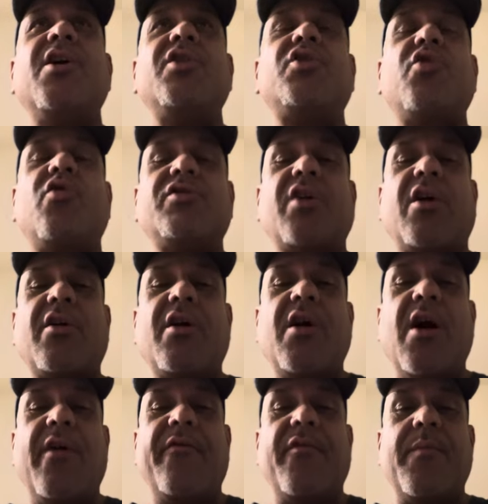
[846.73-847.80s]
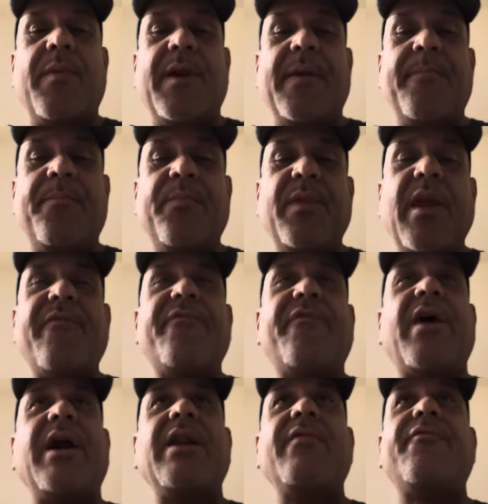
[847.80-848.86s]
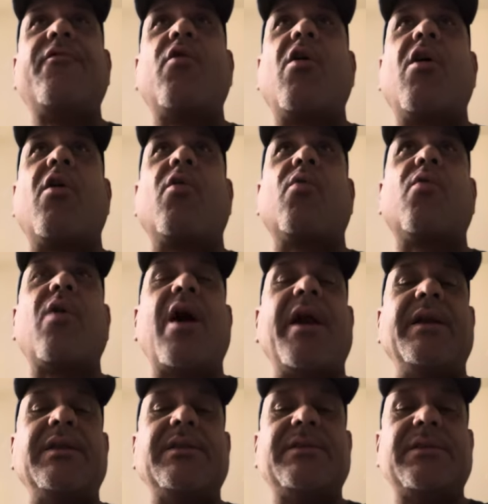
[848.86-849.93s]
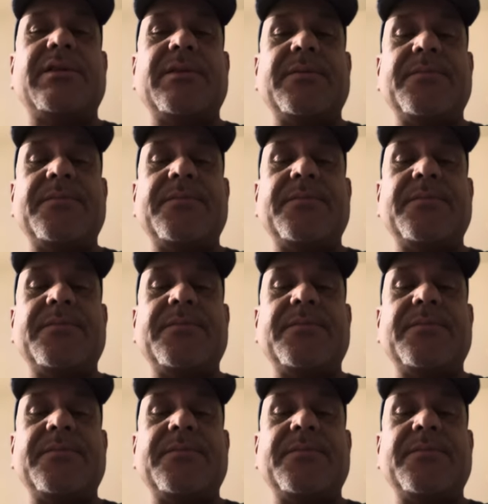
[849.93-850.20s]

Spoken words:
towards our government and fighting for our rights.